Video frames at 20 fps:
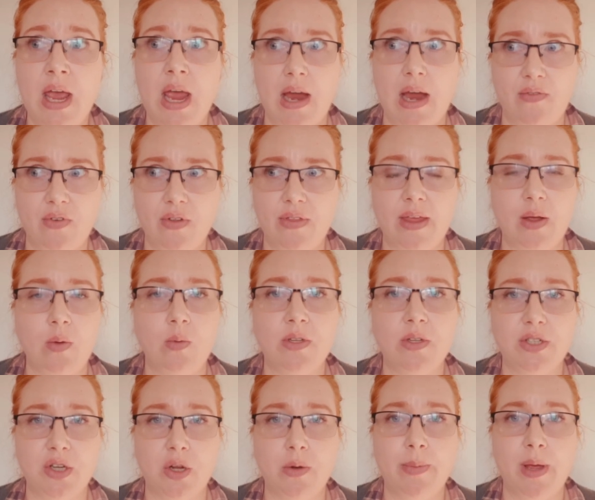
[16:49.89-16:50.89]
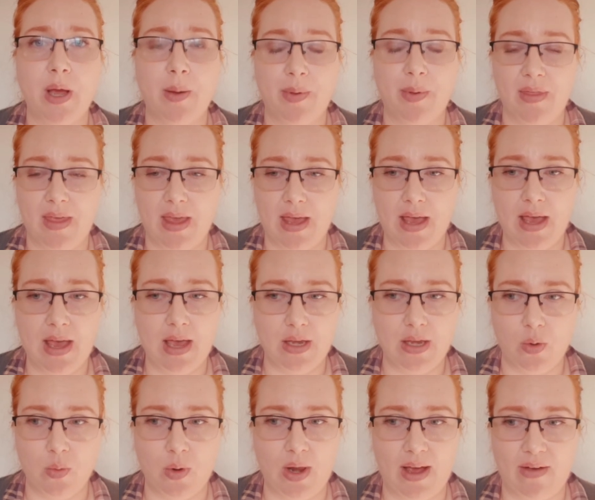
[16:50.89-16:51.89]
Everything will still be up in the air, and
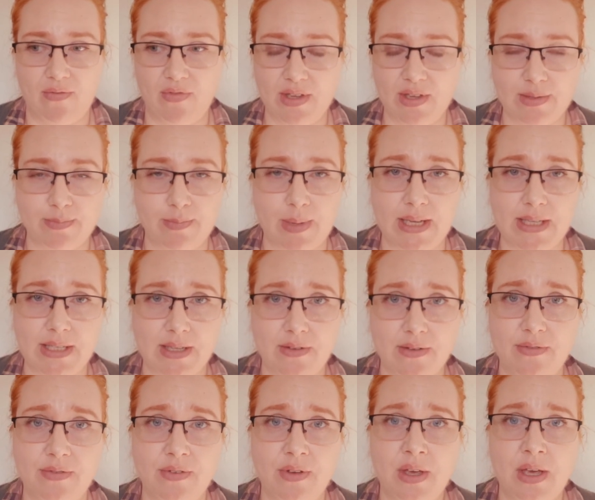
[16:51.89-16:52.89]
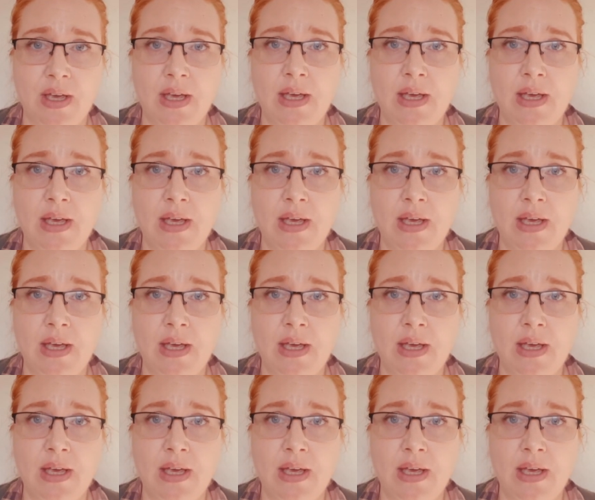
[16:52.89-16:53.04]
you will have this massive